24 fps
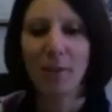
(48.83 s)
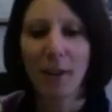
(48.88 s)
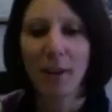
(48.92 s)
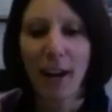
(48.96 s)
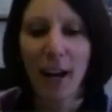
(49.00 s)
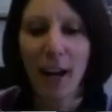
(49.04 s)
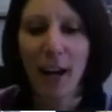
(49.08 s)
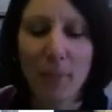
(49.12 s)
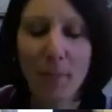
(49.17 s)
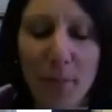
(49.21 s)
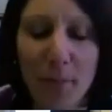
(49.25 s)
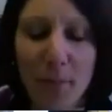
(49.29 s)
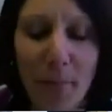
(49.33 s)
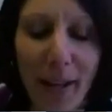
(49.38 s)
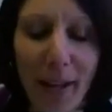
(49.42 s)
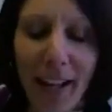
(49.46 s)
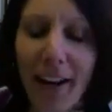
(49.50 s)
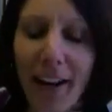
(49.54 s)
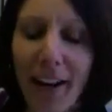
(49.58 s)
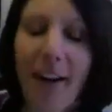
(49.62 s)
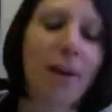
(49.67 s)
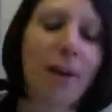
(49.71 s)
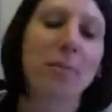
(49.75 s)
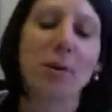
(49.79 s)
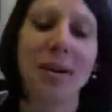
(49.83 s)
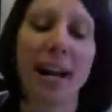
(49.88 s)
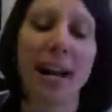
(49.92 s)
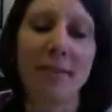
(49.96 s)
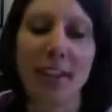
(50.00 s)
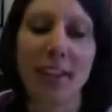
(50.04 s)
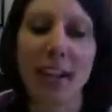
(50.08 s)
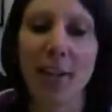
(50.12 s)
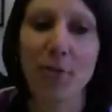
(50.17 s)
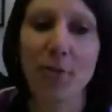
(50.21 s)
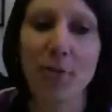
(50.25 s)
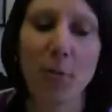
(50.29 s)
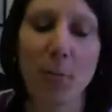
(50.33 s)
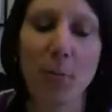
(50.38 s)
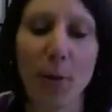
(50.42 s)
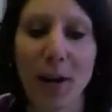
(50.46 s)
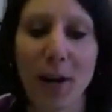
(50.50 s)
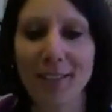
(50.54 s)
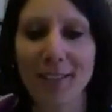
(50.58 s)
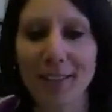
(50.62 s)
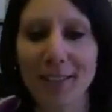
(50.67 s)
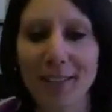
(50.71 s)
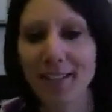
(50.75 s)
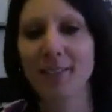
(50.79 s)
We're happy to be here, help you navigate through the
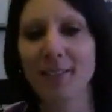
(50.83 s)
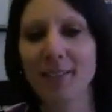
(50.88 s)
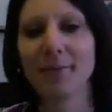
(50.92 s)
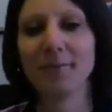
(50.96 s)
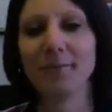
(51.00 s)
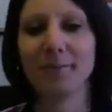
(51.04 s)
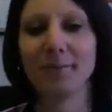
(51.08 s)
process.